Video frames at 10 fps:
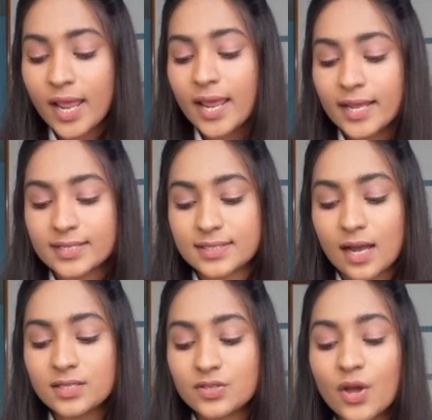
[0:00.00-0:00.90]
he
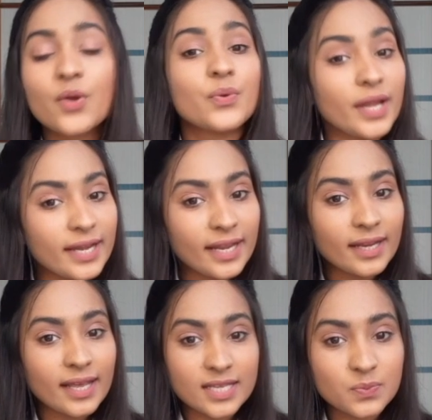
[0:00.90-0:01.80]
starts reading
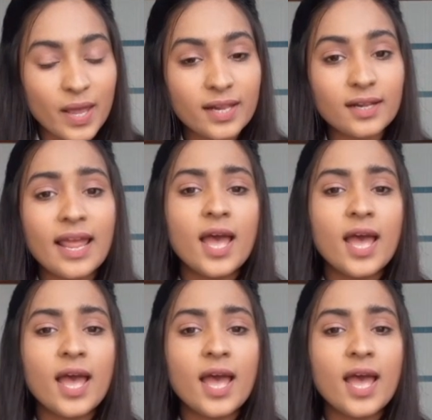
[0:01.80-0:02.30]
as well.